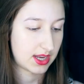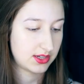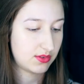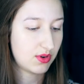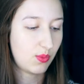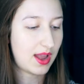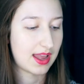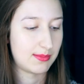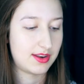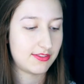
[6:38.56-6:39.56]
I don't know
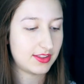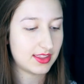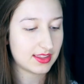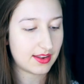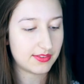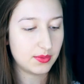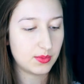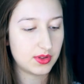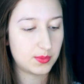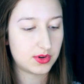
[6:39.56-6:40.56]
why, but I feel like every
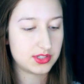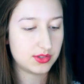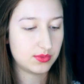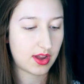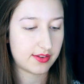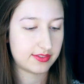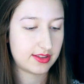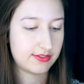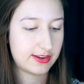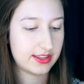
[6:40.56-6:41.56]
World War II novel
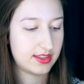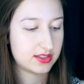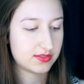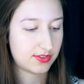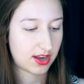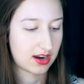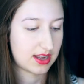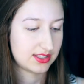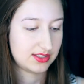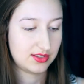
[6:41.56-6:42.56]
I've read thus far
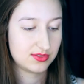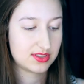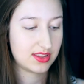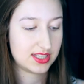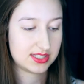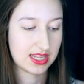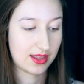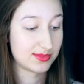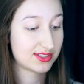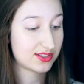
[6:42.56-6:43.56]
has used the
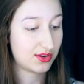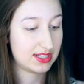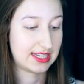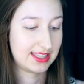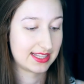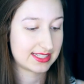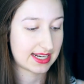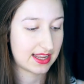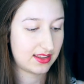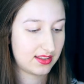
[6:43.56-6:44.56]
same storytelling
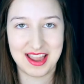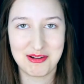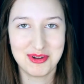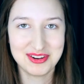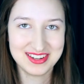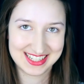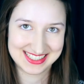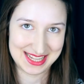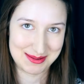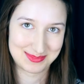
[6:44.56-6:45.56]
style. I wrote an
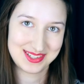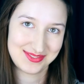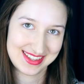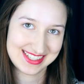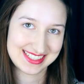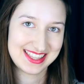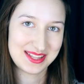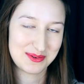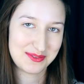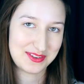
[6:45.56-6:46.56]
example of this in
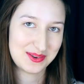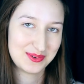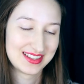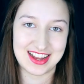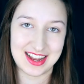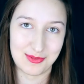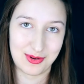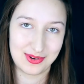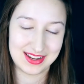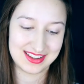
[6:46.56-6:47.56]
the review. I
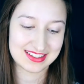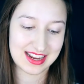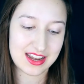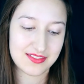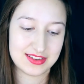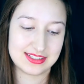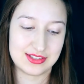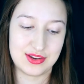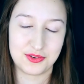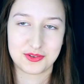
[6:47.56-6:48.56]
wrote it kind of as a
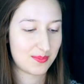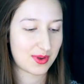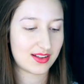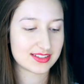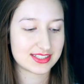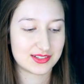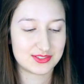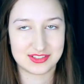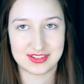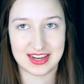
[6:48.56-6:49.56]
joke, but also
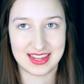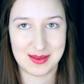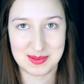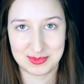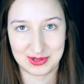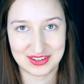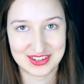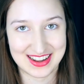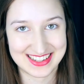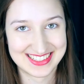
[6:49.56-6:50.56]
just trying to get my point
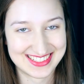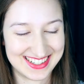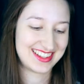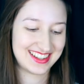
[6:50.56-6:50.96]
across.